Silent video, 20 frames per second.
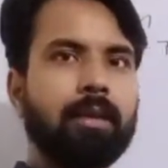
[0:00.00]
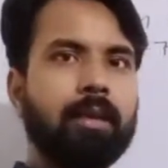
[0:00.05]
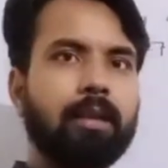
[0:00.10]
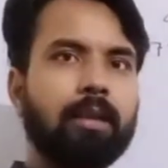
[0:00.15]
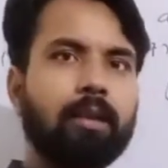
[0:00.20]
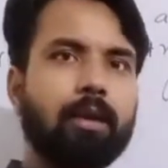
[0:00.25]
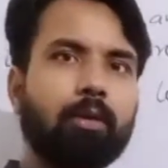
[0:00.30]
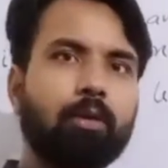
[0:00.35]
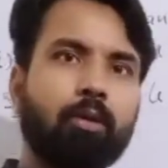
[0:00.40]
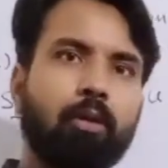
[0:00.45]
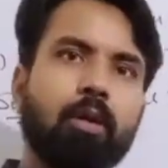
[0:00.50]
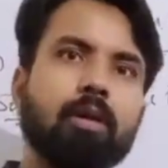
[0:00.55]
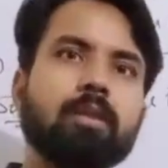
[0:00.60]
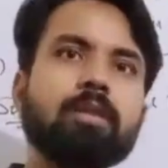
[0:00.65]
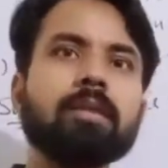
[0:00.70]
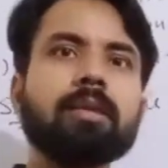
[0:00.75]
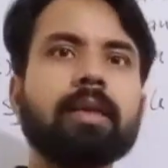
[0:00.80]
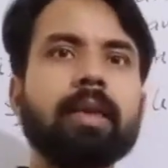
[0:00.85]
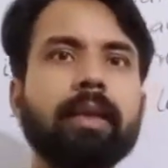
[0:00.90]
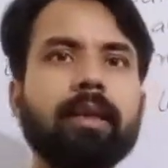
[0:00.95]
the
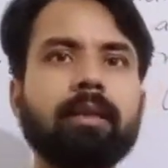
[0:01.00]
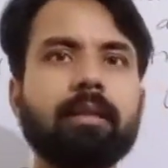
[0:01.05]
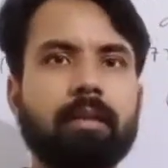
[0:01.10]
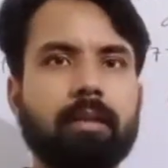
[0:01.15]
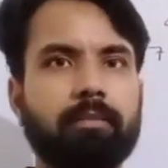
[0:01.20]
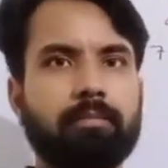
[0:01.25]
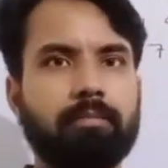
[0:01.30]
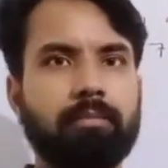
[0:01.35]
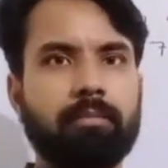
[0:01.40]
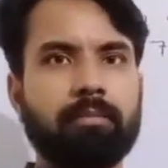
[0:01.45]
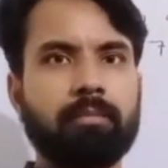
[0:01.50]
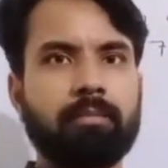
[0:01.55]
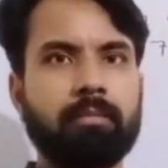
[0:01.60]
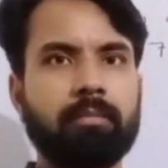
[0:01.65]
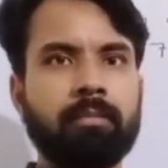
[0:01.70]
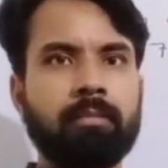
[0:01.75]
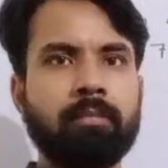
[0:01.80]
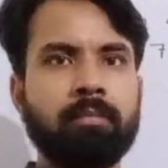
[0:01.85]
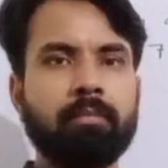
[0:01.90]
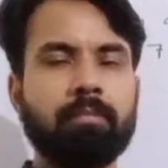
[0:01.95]
constant term
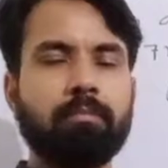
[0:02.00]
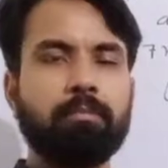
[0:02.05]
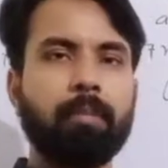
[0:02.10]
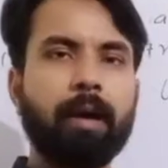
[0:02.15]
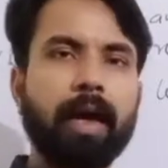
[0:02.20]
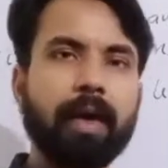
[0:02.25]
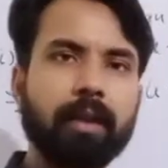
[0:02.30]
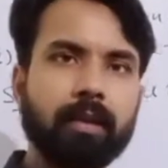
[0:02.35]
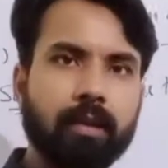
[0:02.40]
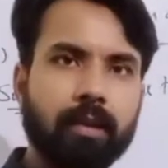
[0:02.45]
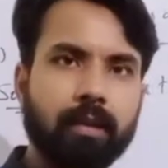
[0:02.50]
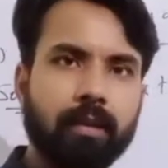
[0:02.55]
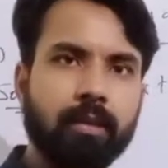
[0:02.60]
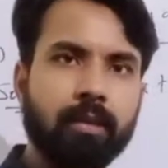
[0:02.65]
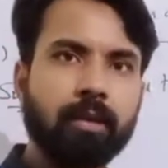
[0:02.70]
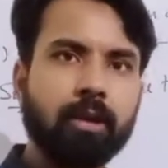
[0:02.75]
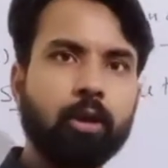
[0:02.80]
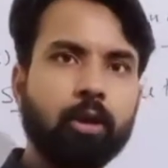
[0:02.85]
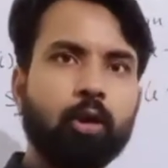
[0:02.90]
by the